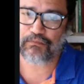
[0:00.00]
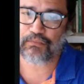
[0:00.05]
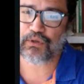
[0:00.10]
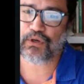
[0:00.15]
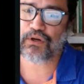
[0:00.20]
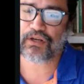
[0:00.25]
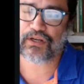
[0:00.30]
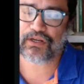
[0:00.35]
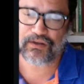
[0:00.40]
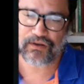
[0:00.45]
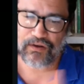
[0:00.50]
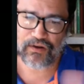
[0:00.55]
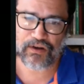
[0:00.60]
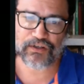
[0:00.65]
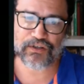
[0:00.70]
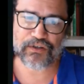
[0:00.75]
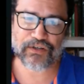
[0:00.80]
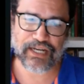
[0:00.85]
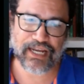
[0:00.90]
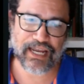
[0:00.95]
book
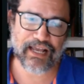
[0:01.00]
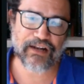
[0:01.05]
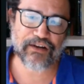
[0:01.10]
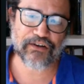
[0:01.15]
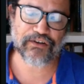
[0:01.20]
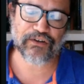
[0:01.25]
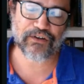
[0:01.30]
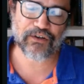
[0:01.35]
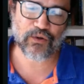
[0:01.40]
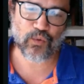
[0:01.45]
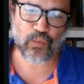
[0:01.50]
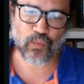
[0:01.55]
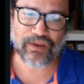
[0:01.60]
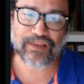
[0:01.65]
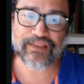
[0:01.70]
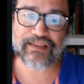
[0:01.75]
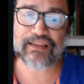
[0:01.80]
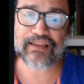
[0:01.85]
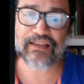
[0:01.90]
on your calendar within the